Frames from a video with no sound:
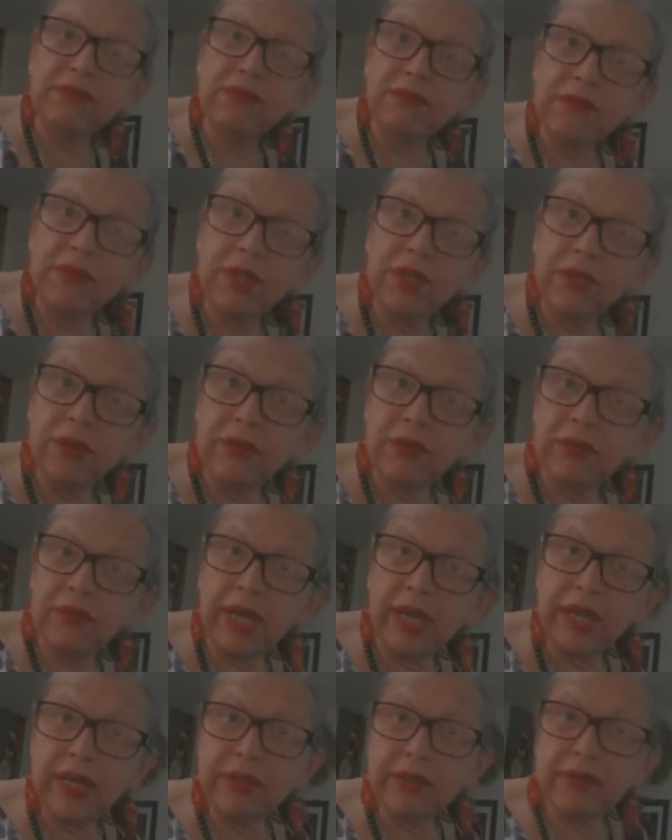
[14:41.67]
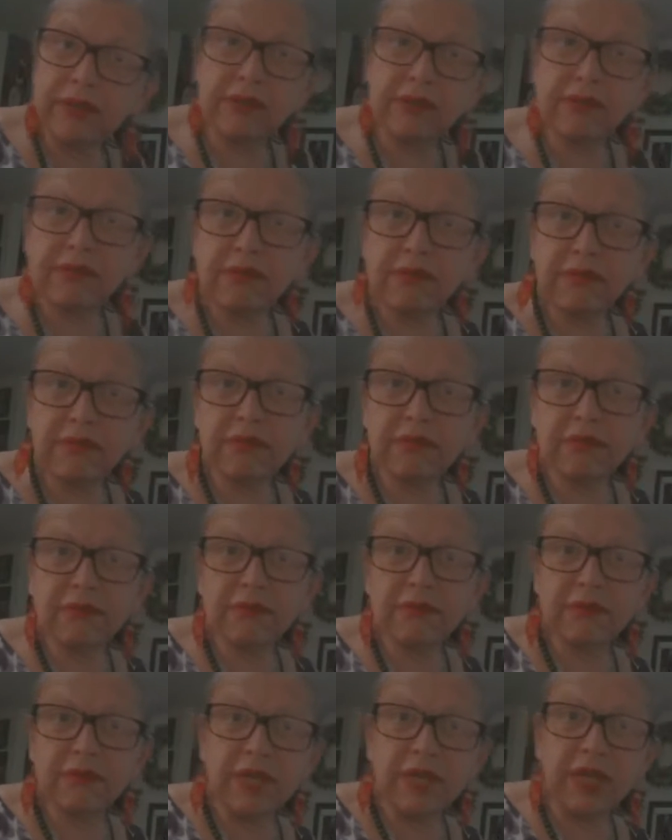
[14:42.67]
you know i guess
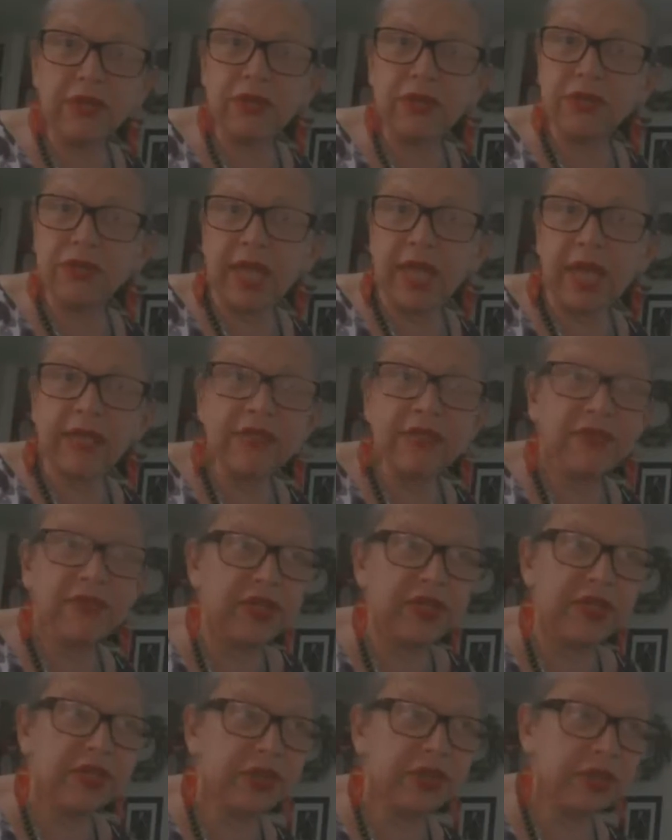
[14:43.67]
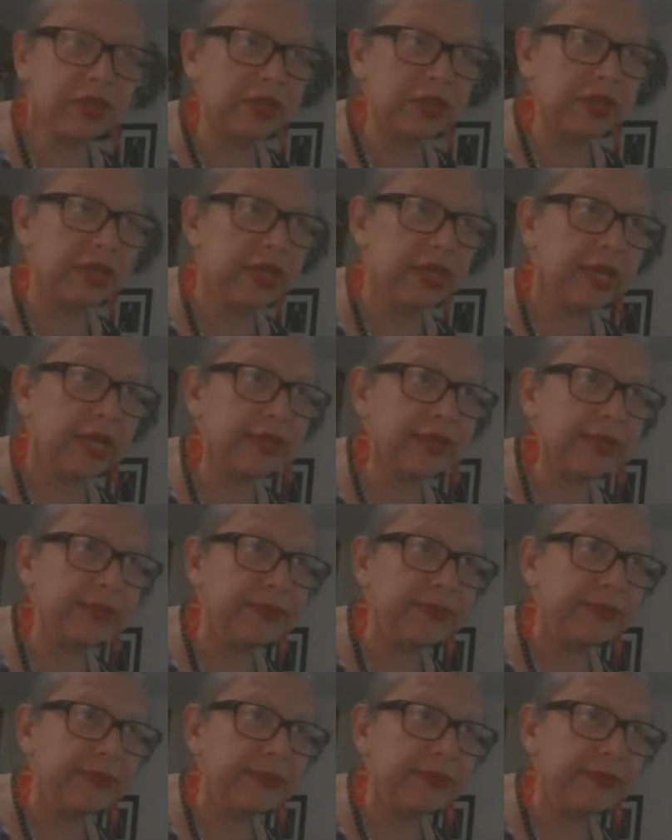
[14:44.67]
i don't know science fiction i don't know